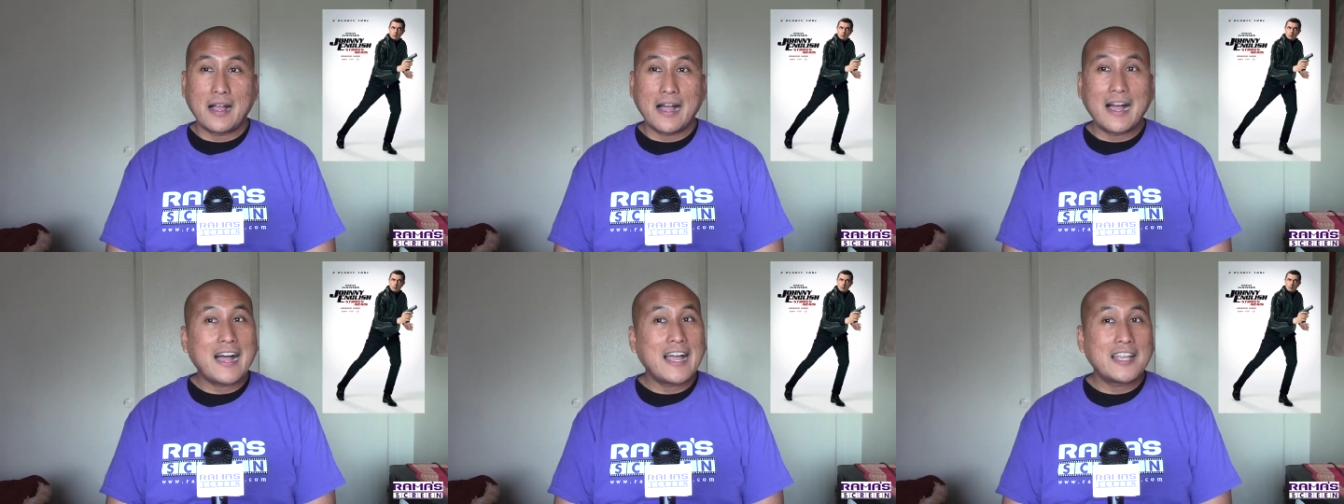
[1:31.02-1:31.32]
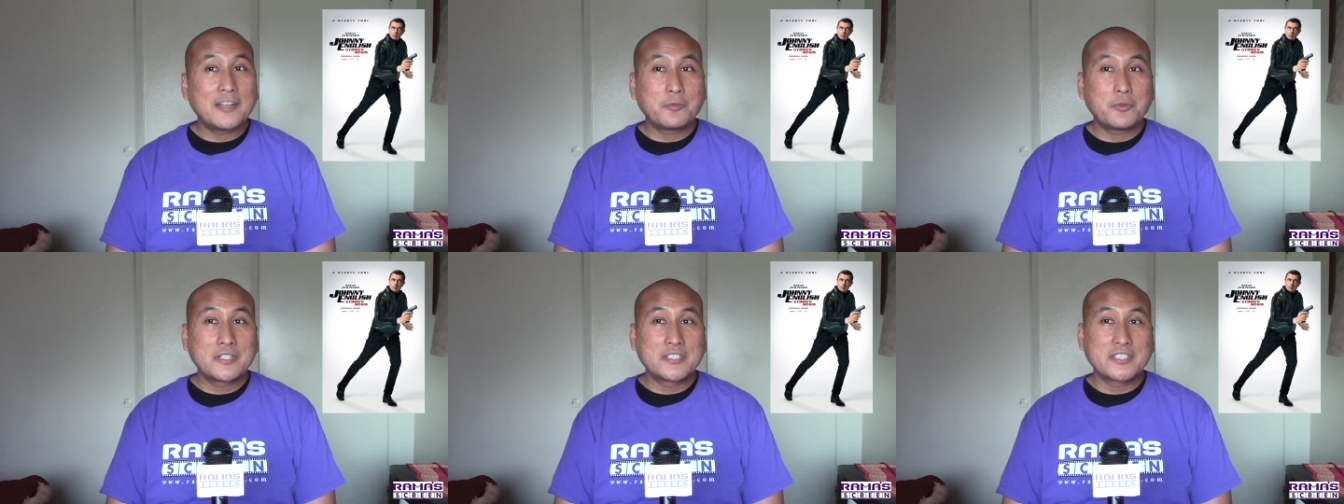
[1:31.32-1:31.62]

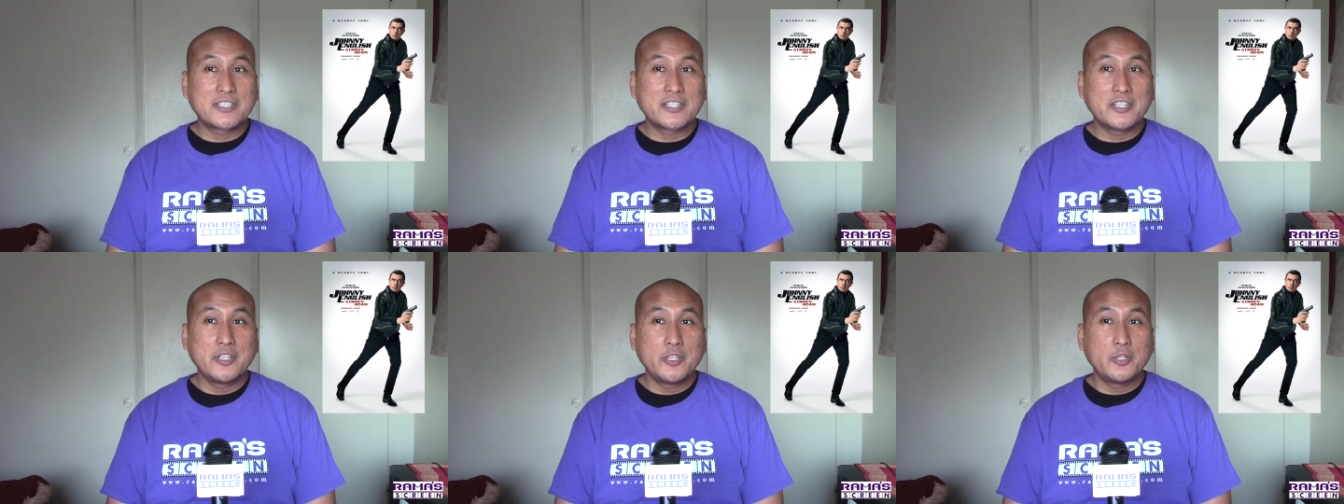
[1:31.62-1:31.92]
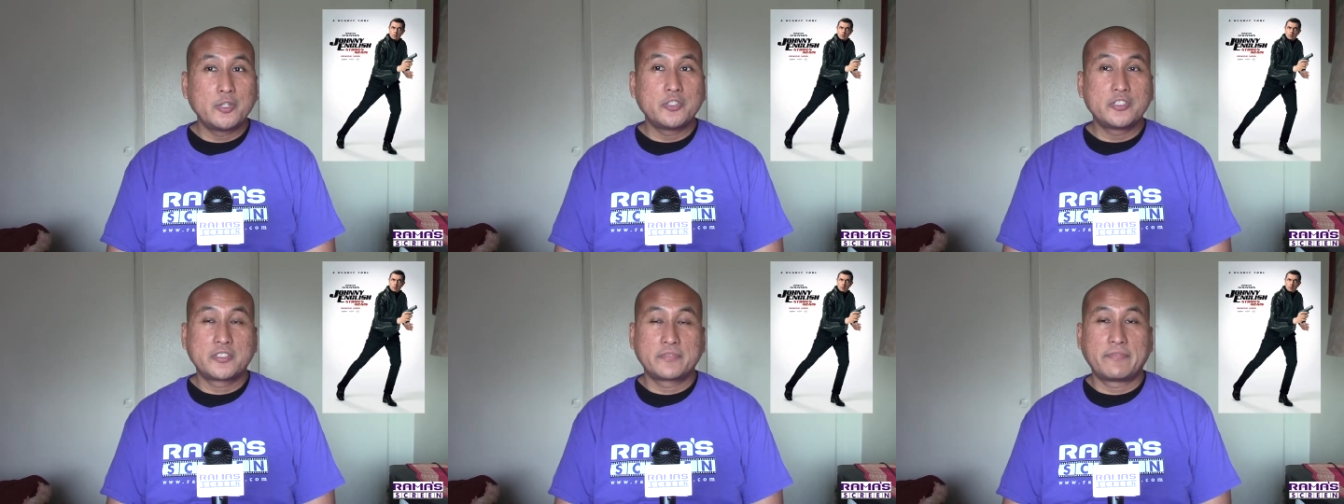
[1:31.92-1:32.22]
I was a
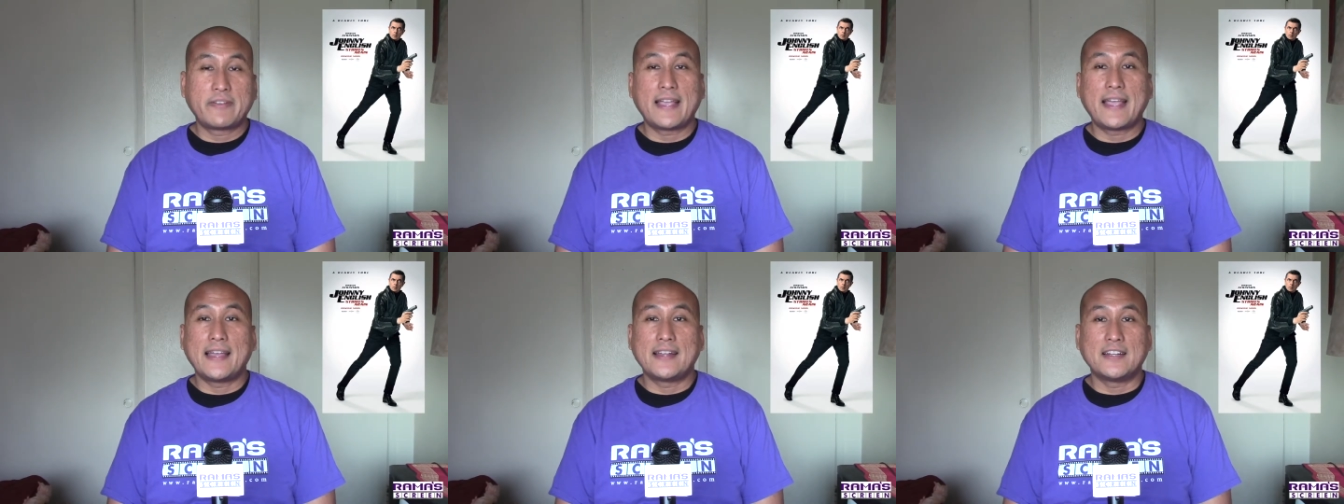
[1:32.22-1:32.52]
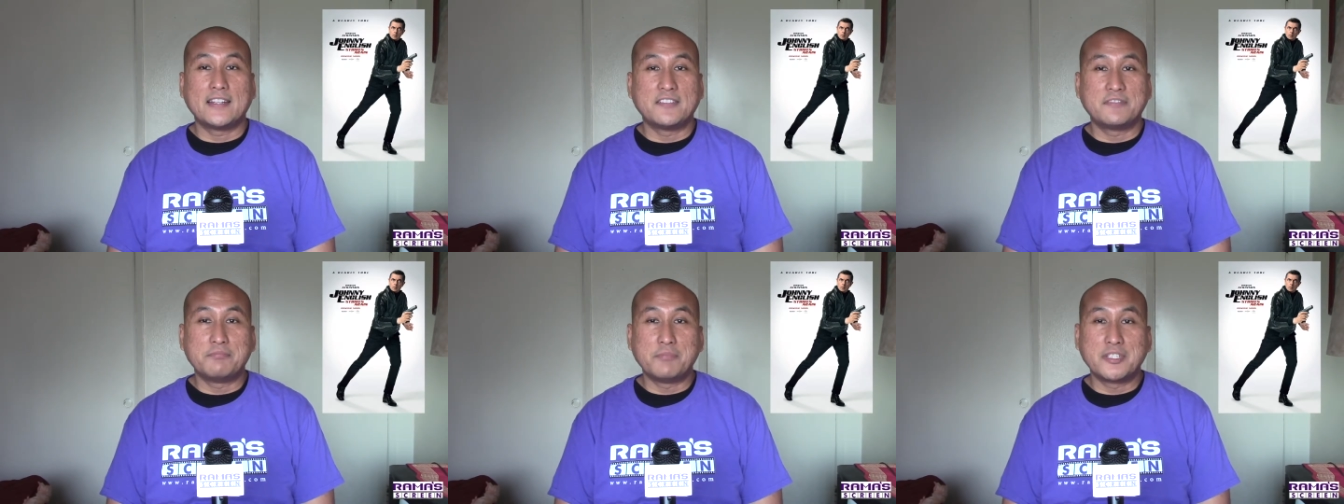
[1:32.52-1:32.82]
huge fan
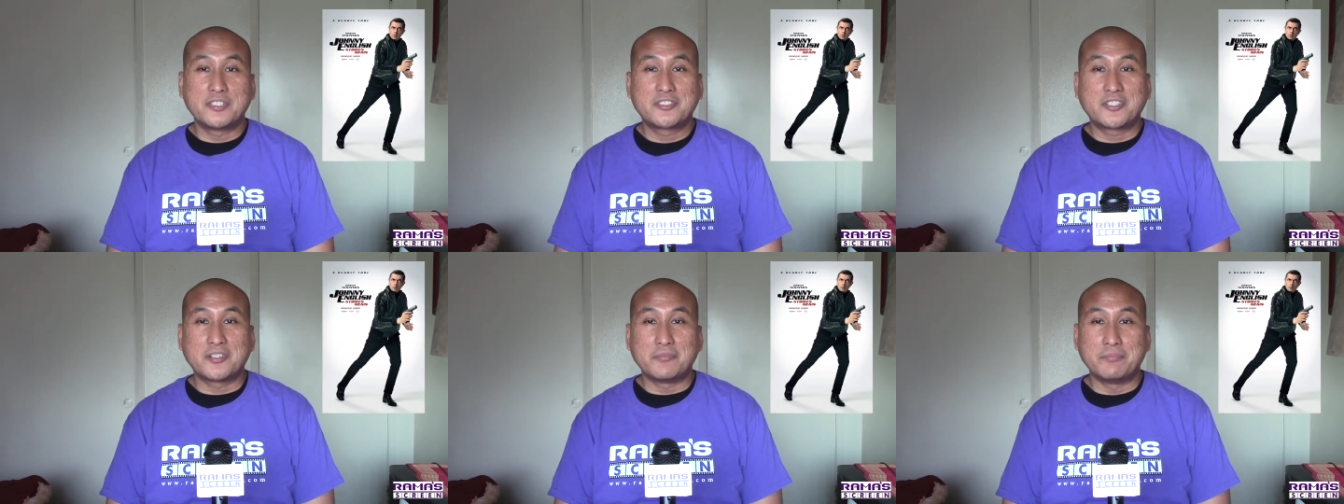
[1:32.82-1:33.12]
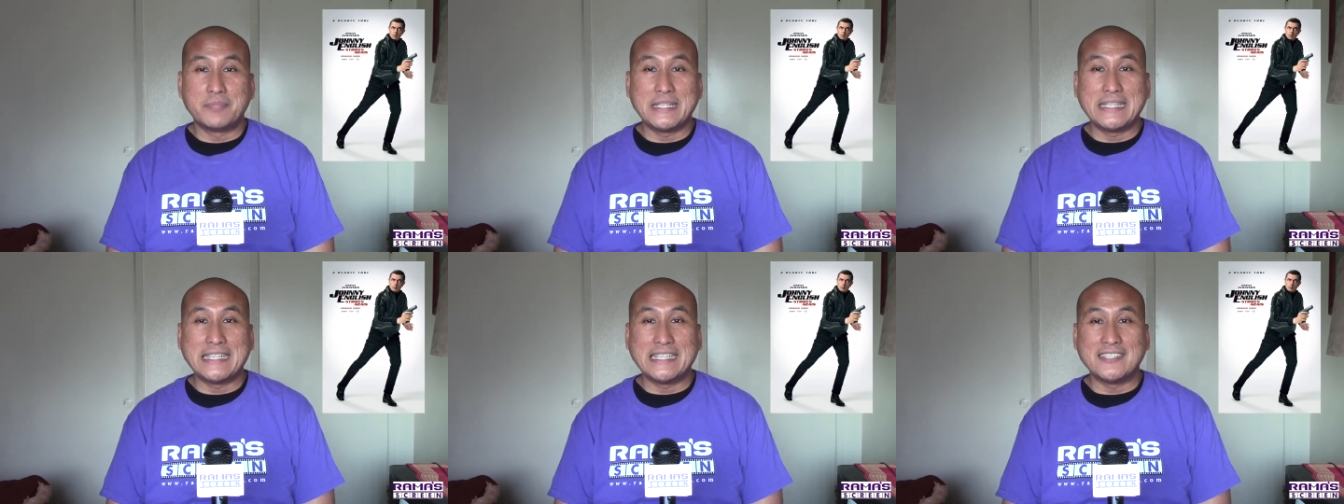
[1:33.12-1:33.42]
of Mister
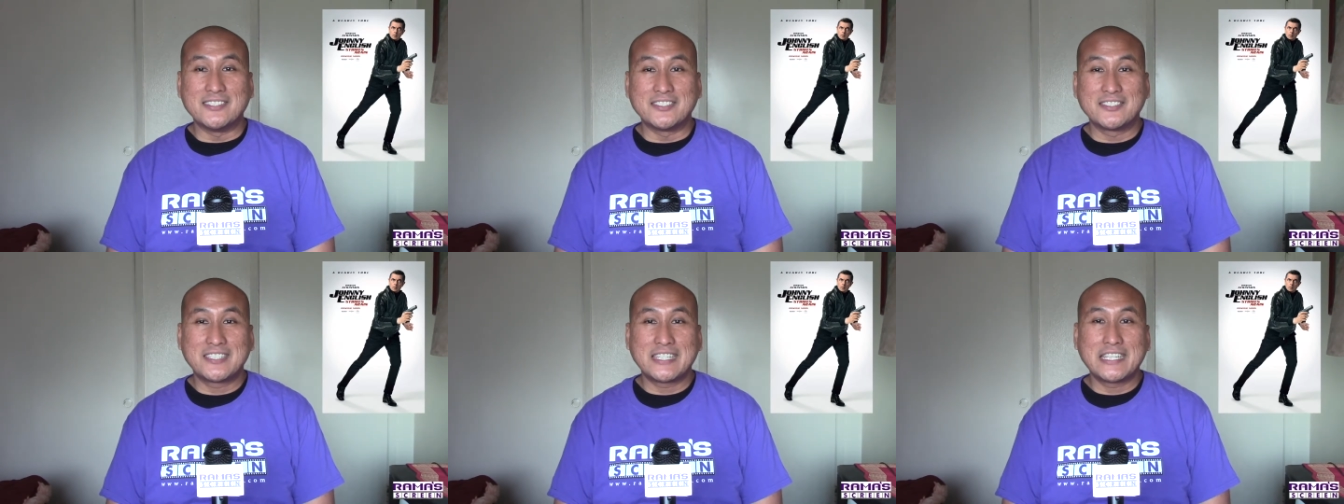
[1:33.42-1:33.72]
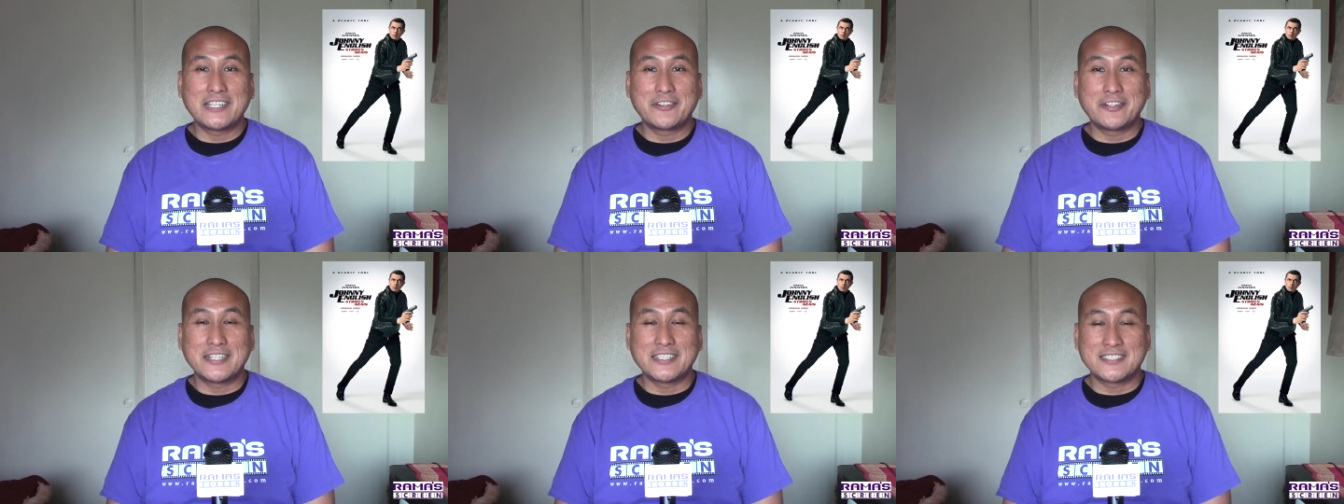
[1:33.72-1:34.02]
Bean's
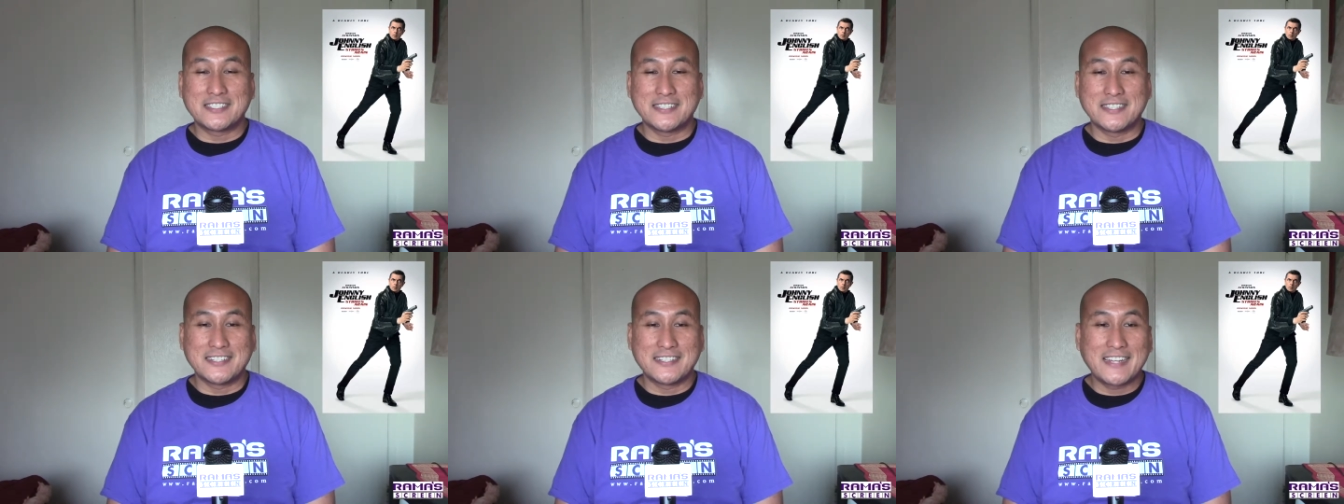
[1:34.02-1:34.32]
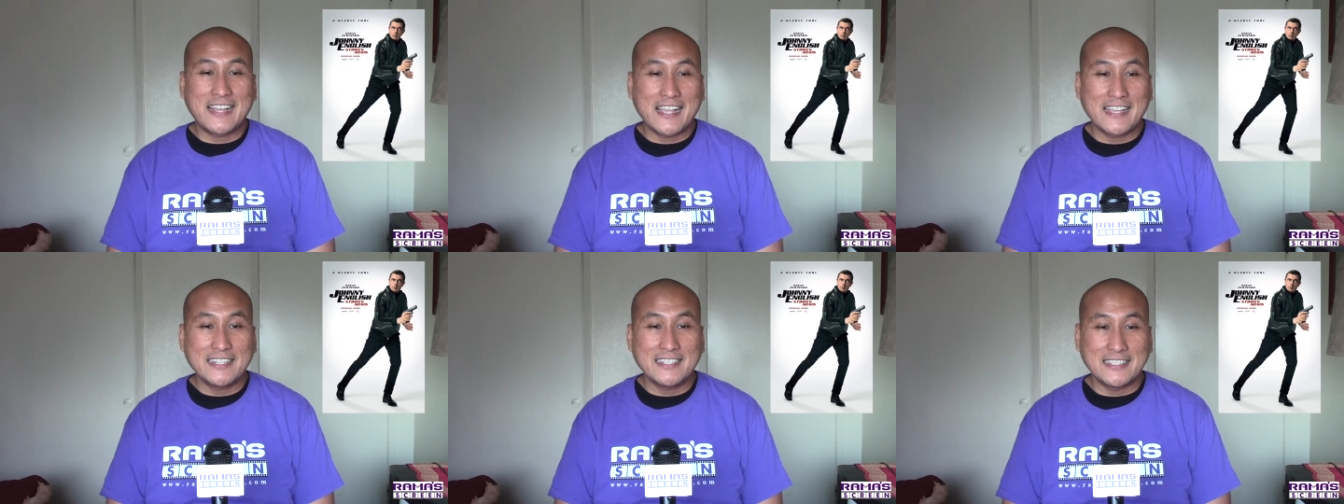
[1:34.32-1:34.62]
series in the
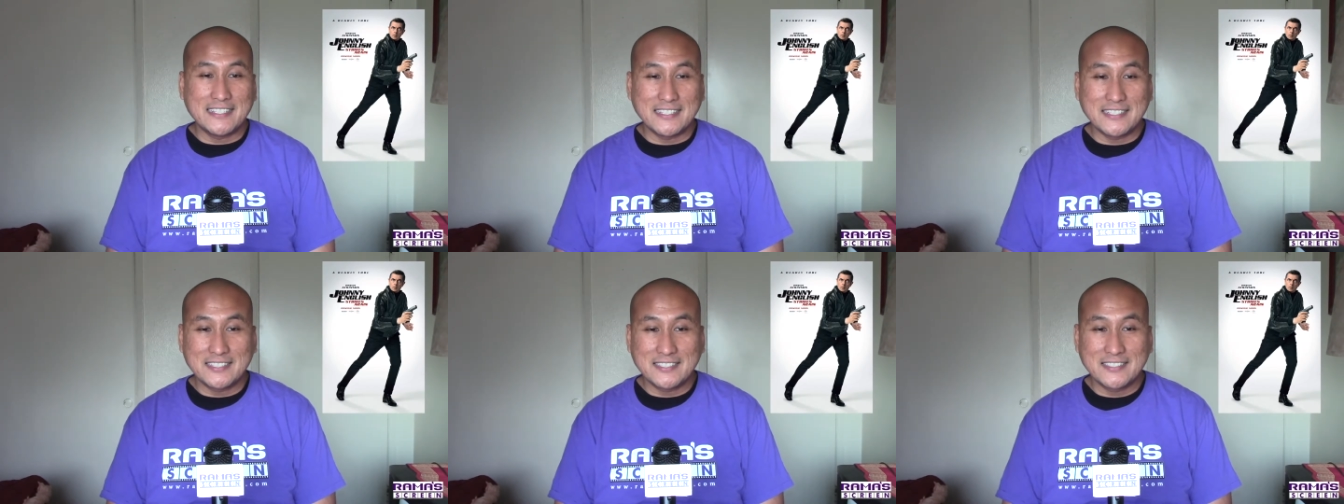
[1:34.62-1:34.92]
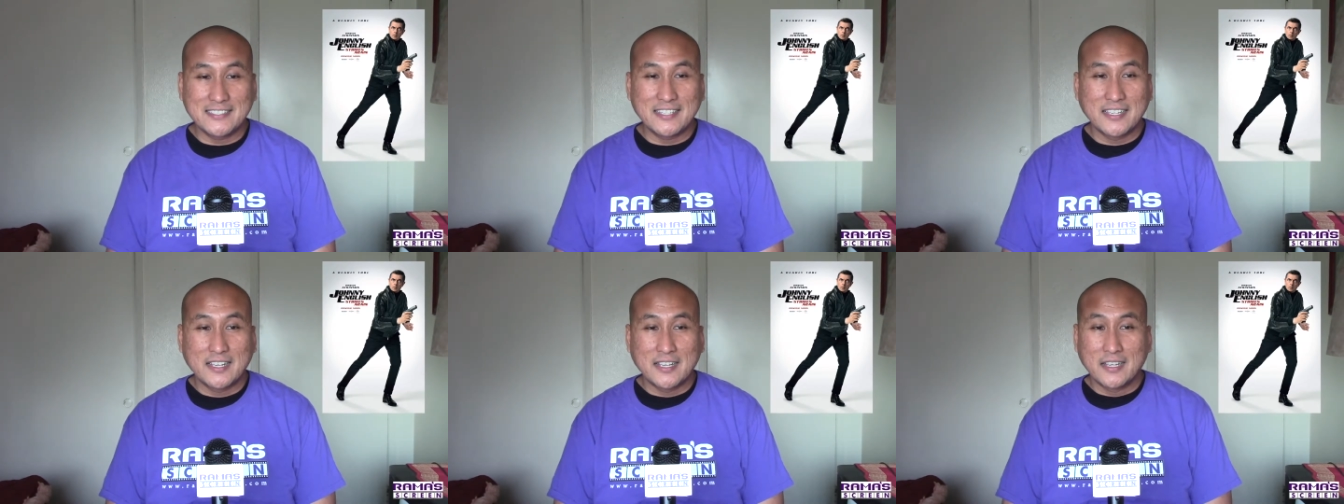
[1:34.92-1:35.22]

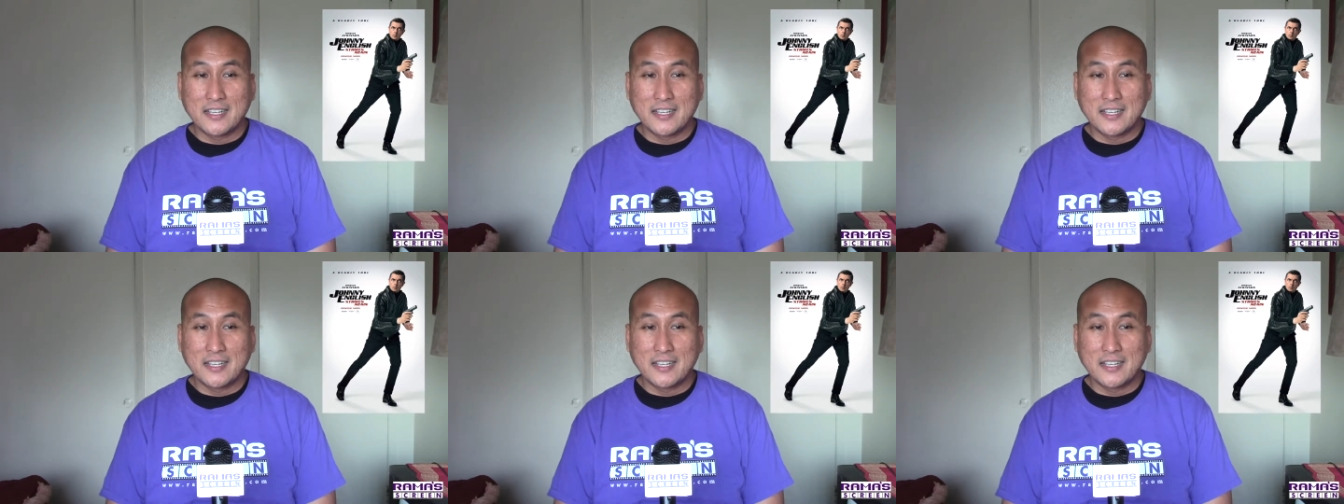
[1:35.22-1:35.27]
nineties,